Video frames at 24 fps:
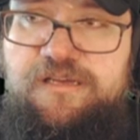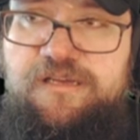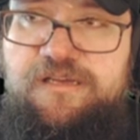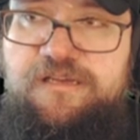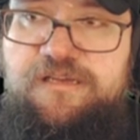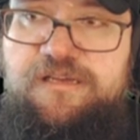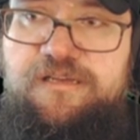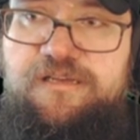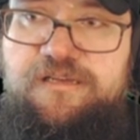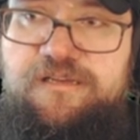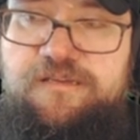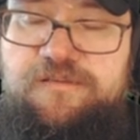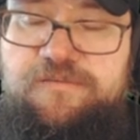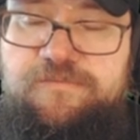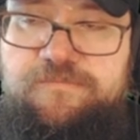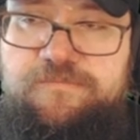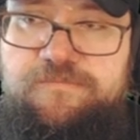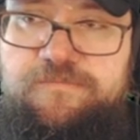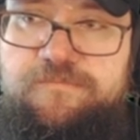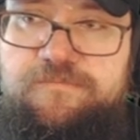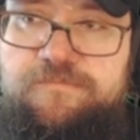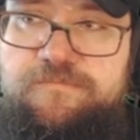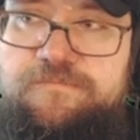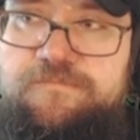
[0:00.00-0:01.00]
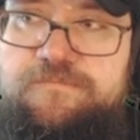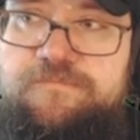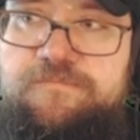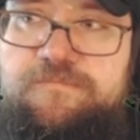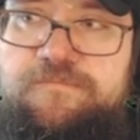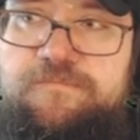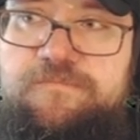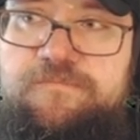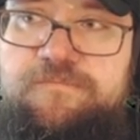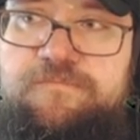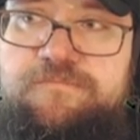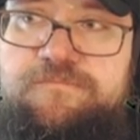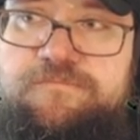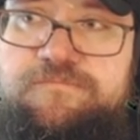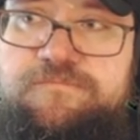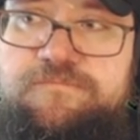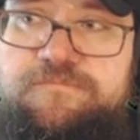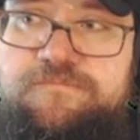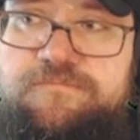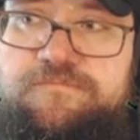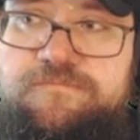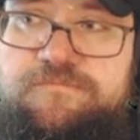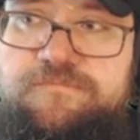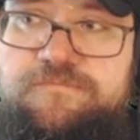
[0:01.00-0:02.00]

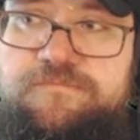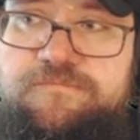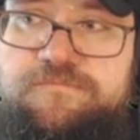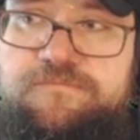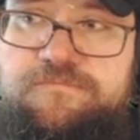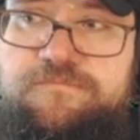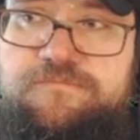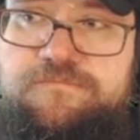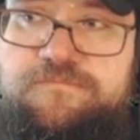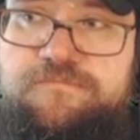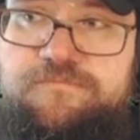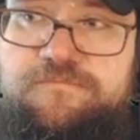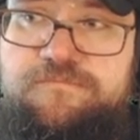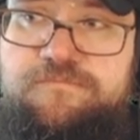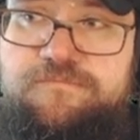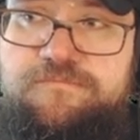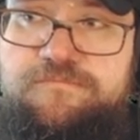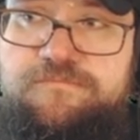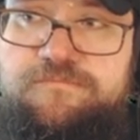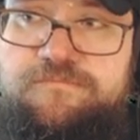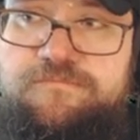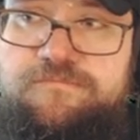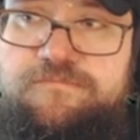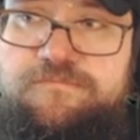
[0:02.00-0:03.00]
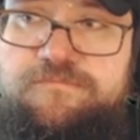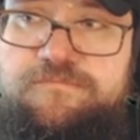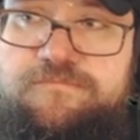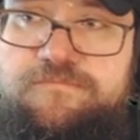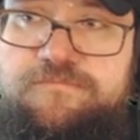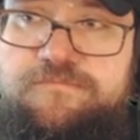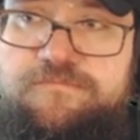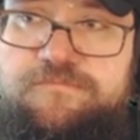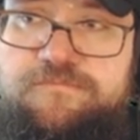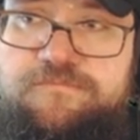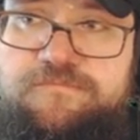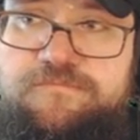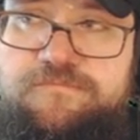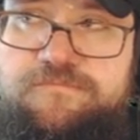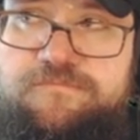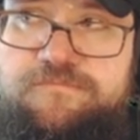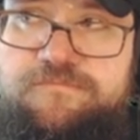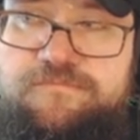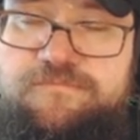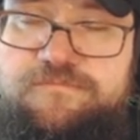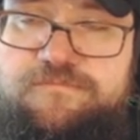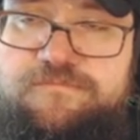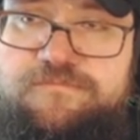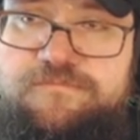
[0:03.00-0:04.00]

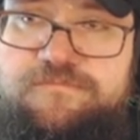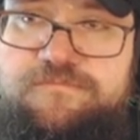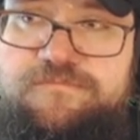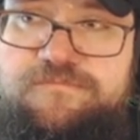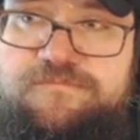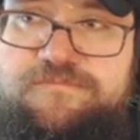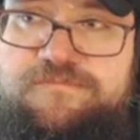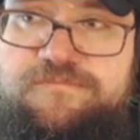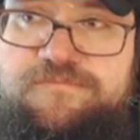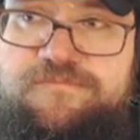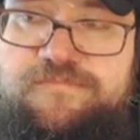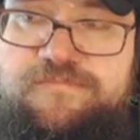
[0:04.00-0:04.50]
(silent)